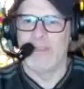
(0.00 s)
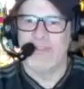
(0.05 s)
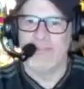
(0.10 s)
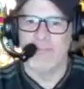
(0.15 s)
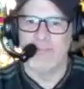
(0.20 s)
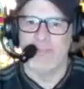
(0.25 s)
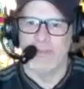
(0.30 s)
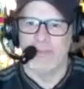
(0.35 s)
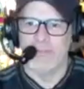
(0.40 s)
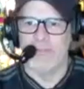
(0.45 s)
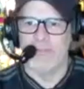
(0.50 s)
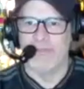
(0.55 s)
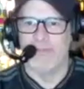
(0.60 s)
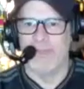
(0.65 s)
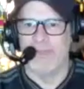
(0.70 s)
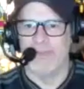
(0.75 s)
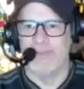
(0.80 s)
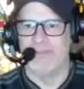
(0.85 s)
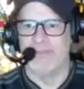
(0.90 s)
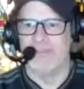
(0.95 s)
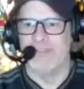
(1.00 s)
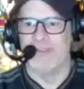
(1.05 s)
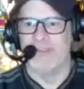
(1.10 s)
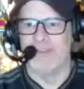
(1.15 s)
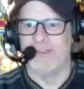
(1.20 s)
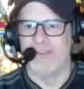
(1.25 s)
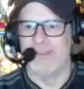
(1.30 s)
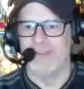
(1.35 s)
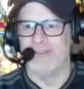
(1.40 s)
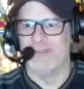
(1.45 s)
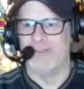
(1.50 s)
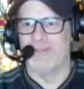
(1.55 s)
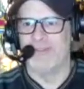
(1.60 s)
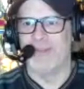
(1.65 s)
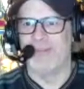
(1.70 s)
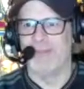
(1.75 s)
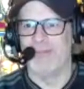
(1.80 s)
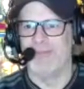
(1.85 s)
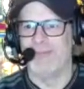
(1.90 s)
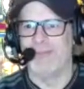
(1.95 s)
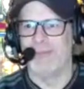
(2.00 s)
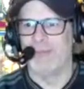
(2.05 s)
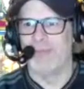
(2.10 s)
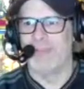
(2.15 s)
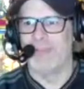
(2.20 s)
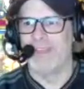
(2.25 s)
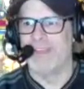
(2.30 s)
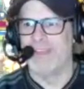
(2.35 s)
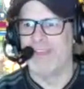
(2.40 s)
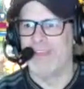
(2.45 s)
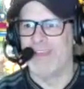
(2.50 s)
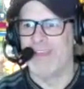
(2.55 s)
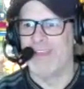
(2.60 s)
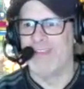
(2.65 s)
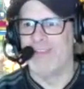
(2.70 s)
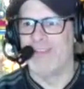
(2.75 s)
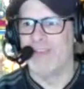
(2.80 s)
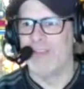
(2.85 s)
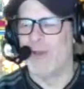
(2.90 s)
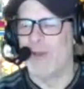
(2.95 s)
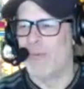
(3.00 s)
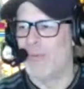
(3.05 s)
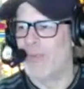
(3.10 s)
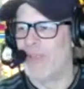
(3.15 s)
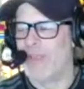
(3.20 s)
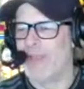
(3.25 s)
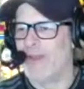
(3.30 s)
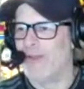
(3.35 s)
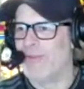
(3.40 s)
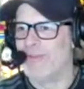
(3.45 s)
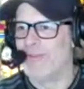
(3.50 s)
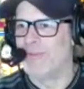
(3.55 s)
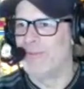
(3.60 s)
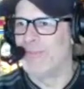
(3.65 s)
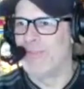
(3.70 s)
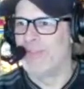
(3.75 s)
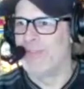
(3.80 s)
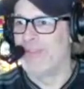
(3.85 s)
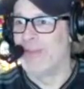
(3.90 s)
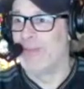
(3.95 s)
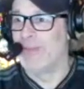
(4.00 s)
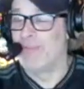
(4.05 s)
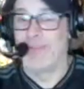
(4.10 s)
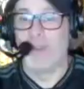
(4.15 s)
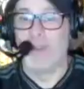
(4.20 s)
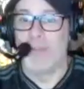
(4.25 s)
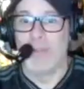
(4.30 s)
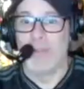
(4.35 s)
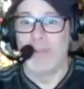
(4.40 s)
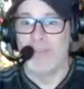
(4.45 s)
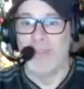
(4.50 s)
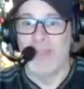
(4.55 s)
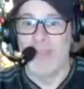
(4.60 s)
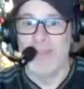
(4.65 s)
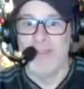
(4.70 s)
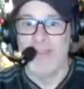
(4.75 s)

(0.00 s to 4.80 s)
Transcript: some good information there, ladies and gentlemen, for me and nobody else. But I'm sorry about that.